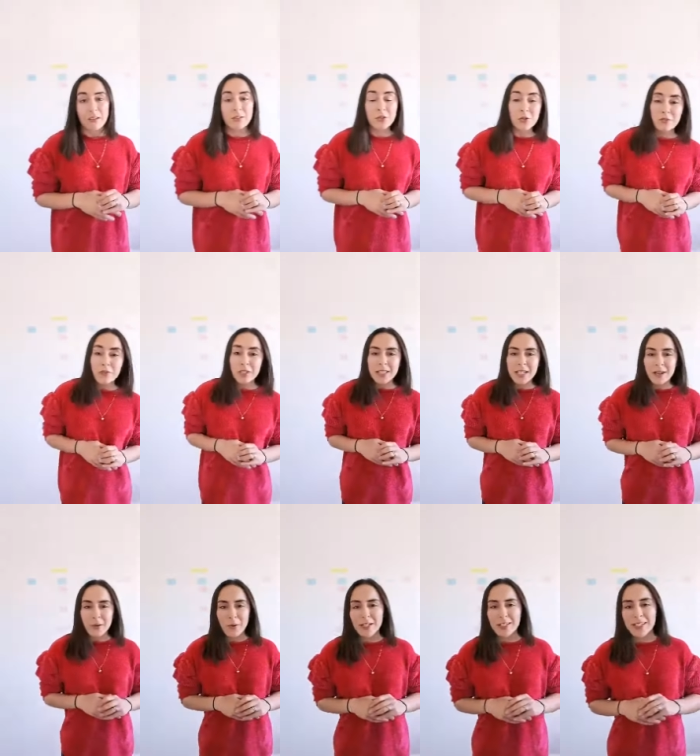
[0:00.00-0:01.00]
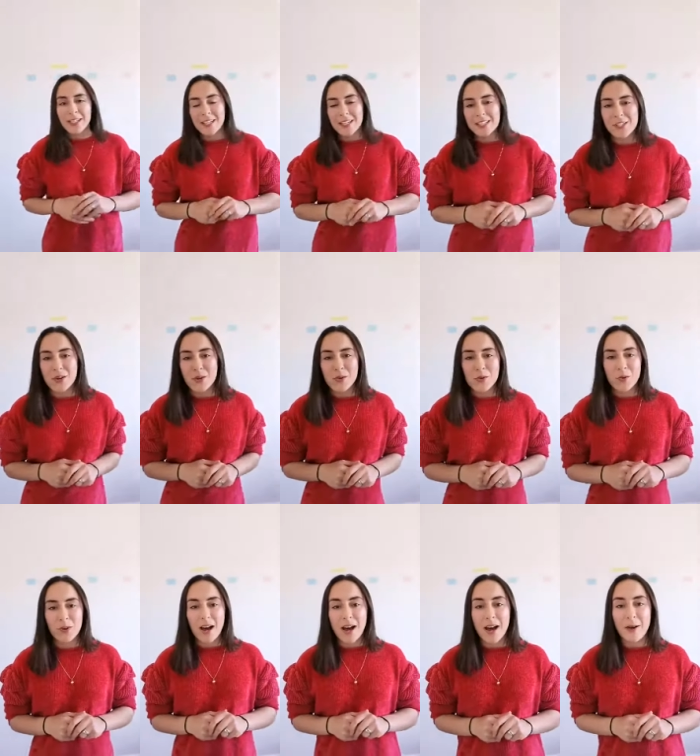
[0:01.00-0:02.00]
So the first thing I want to
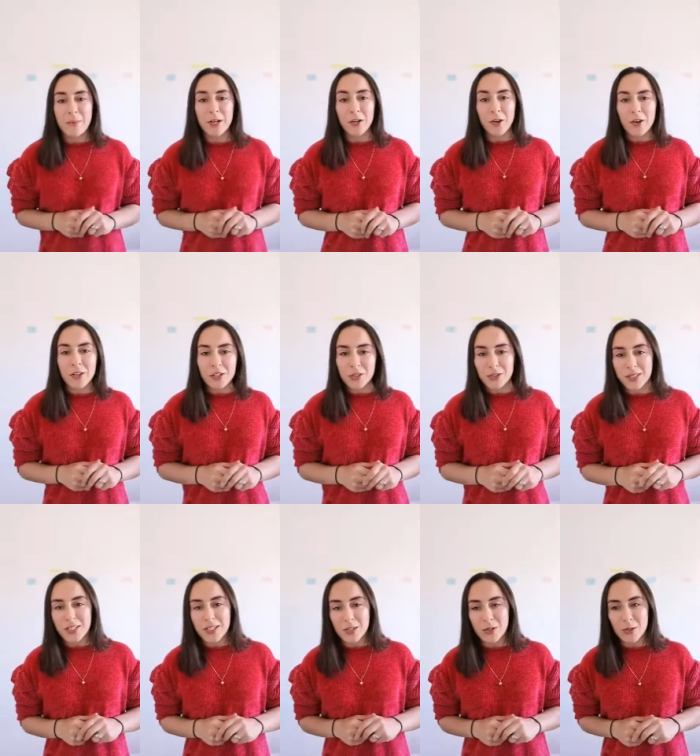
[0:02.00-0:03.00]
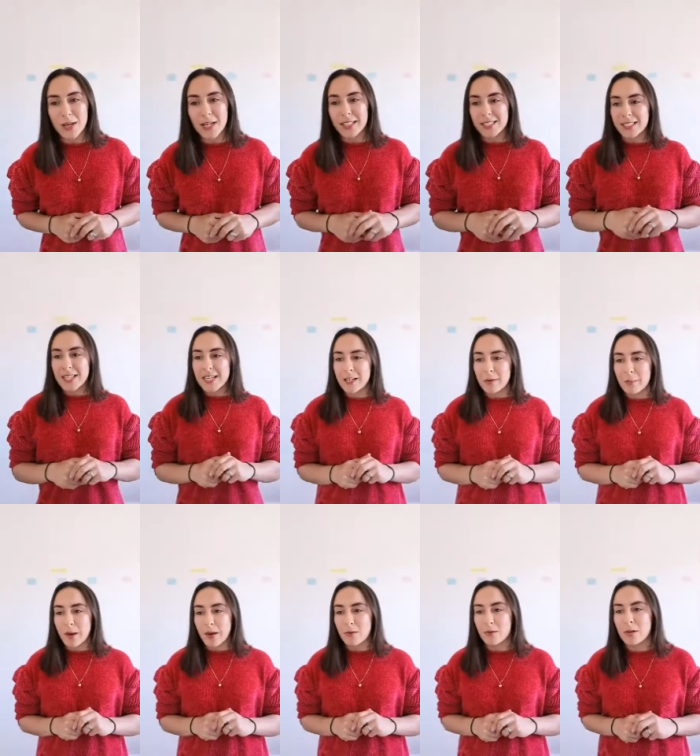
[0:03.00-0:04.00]
um, encourage you to do is think
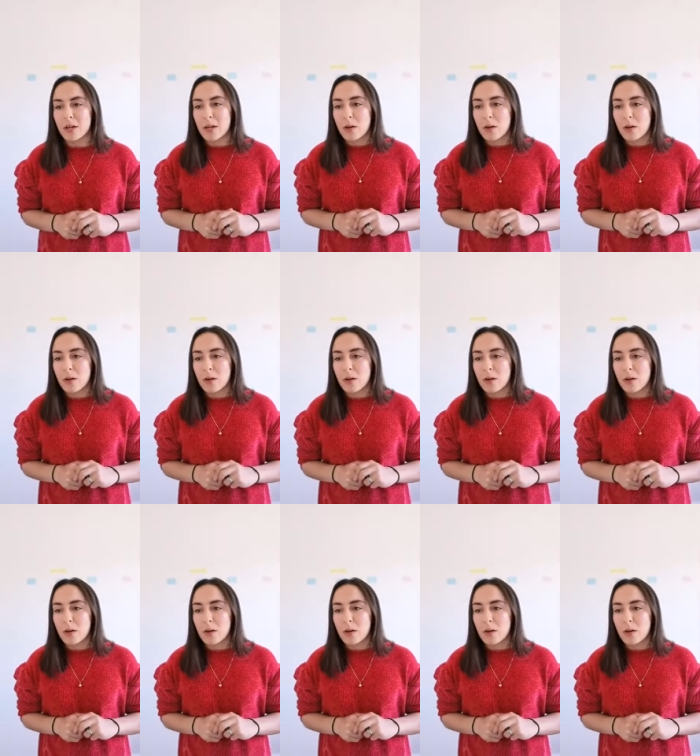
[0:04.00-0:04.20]
about